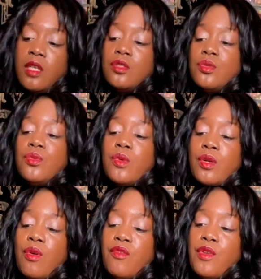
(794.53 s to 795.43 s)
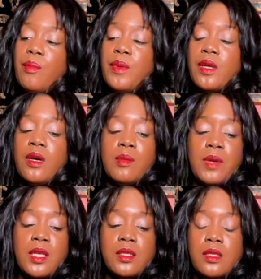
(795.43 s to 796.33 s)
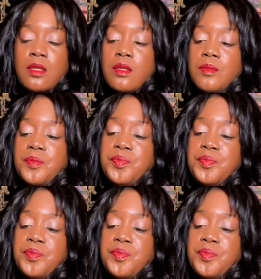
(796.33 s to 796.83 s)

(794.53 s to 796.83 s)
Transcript: So they do want to offer you a big cup, Pisces.